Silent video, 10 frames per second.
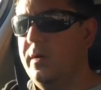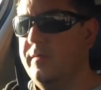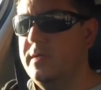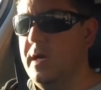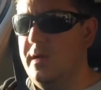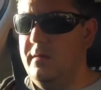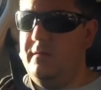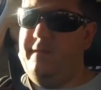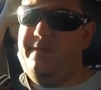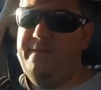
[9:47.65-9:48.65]
I've done
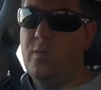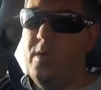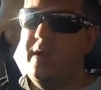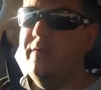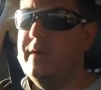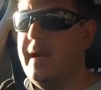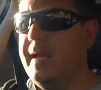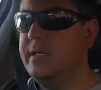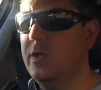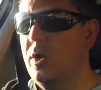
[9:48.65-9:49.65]

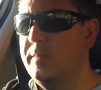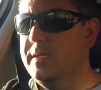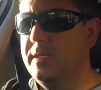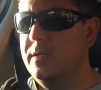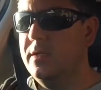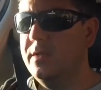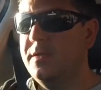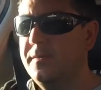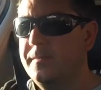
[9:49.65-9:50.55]
408 kilometers.